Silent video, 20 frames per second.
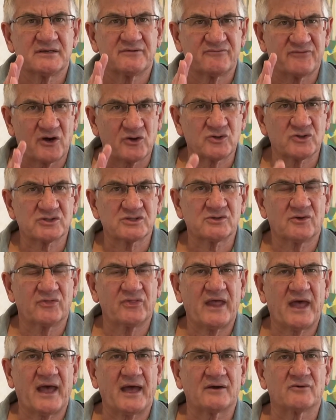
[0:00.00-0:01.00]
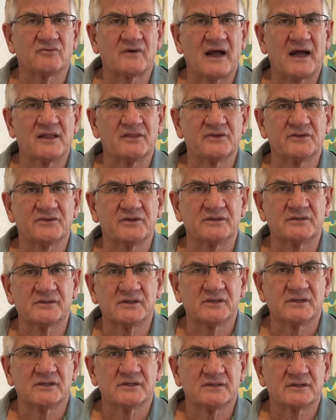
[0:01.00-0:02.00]
Focus on that rather than
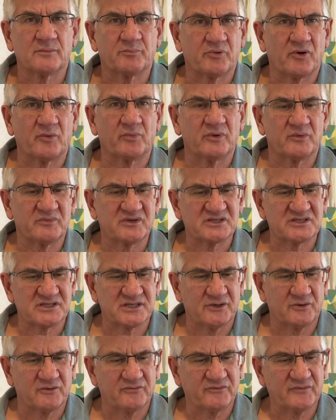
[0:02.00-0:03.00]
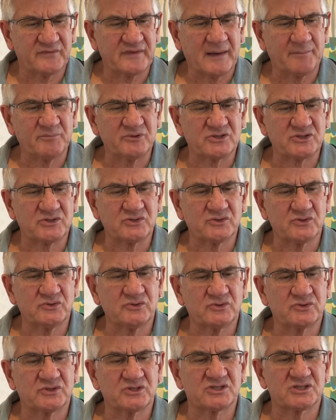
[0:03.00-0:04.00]
the problem itself. Number
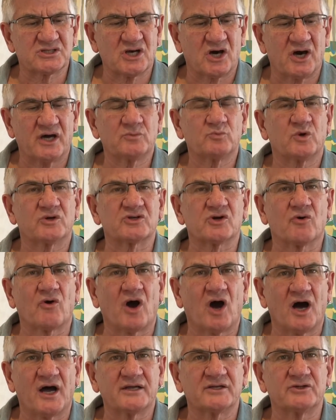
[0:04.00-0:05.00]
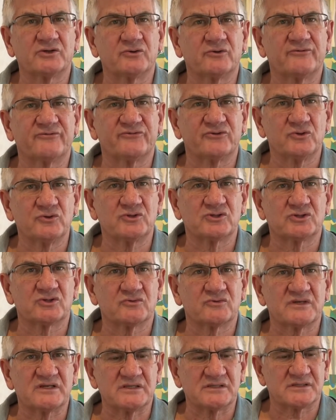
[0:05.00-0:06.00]
2, decide what your ideal future
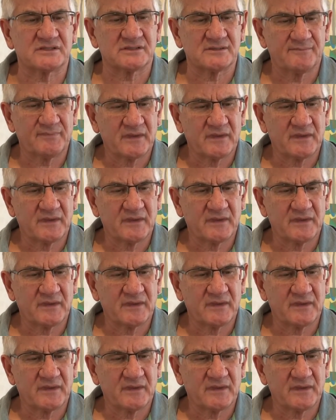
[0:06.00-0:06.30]
is.